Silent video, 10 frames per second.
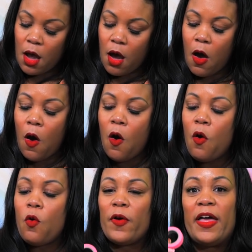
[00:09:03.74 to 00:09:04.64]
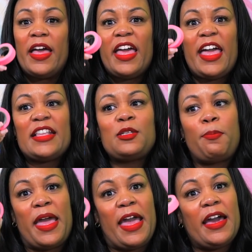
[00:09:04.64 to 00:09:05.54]
Oh, it's
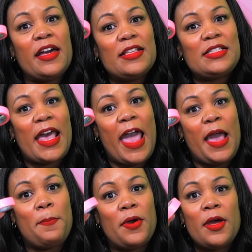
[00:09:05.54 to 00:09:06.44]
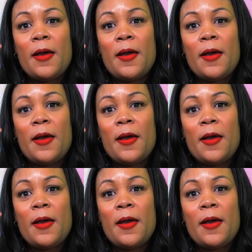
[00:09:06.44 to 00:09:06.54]
pink tape.